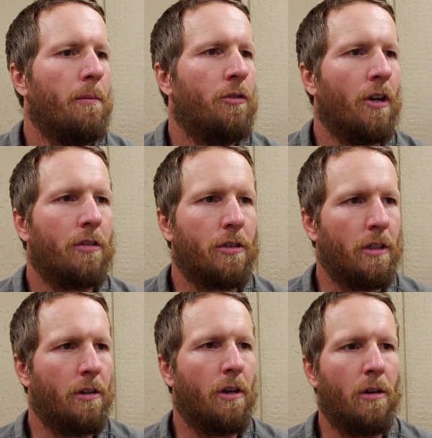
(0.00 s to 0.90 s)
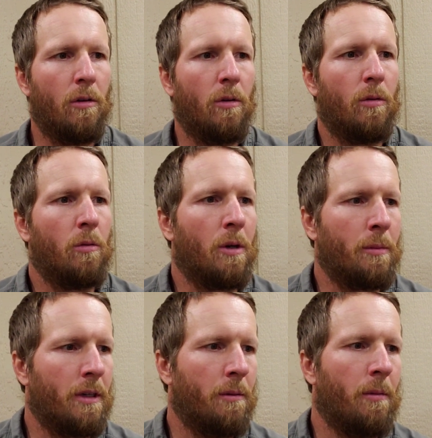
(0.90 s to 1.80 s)
Just so you know where
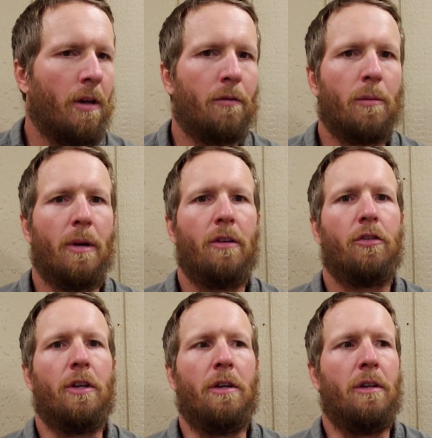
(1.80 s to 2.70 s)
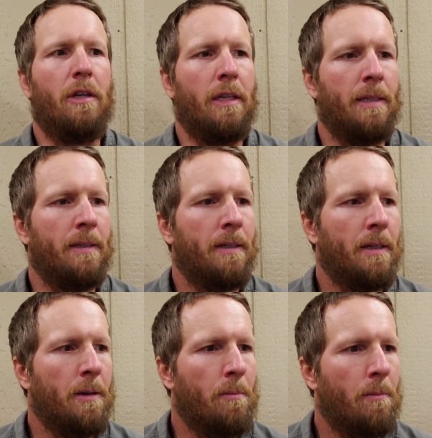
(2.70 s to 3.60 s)
I'm getting my information,
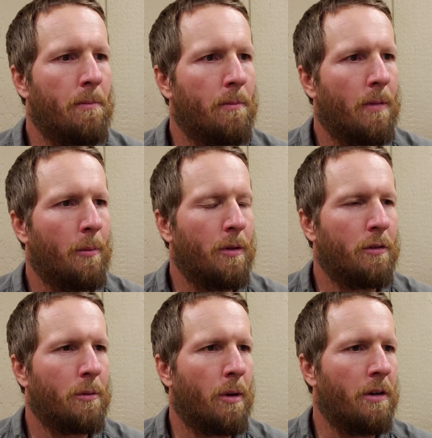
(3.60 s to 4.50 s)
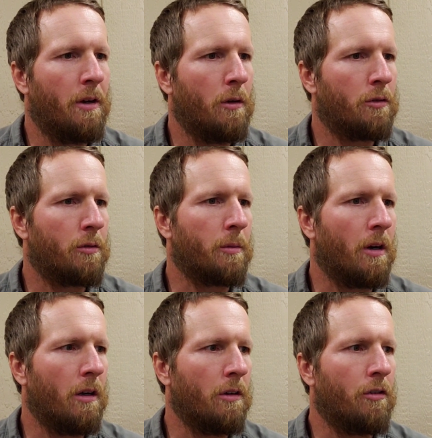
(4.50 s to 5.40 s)
I'm using my notes from
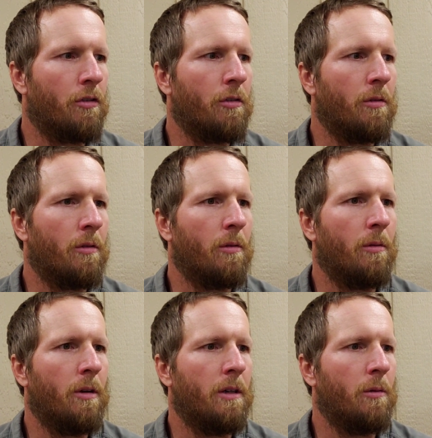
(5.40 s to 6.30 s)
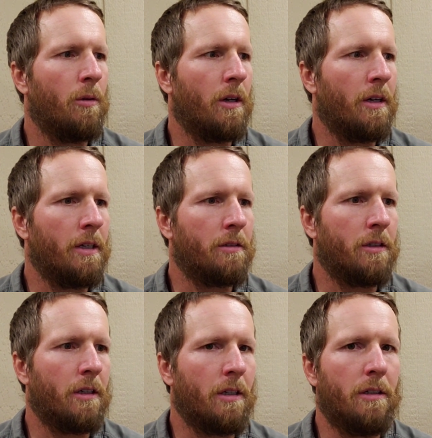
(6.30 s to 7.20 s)
college when I
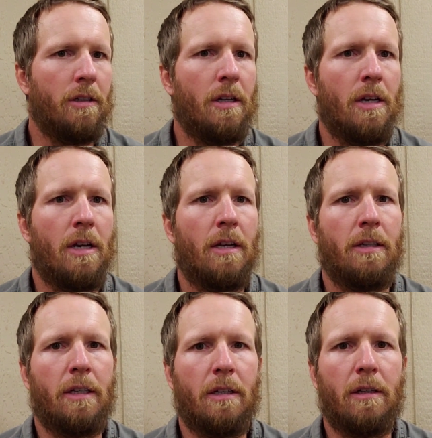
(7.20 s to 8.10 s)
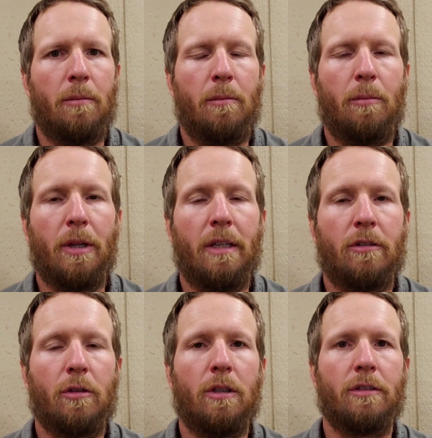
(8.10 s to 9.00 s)
studied to get a plant
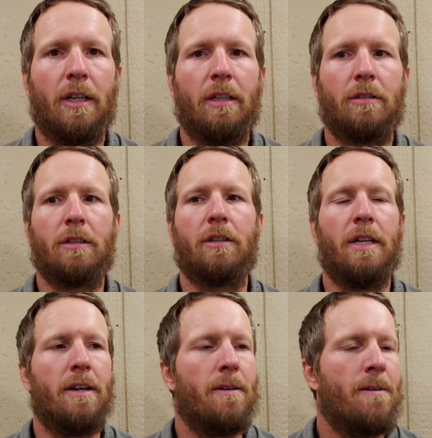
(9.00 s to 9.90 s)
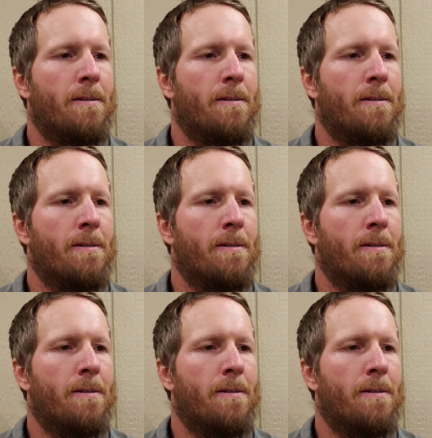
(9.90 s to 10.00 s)
and soil science degree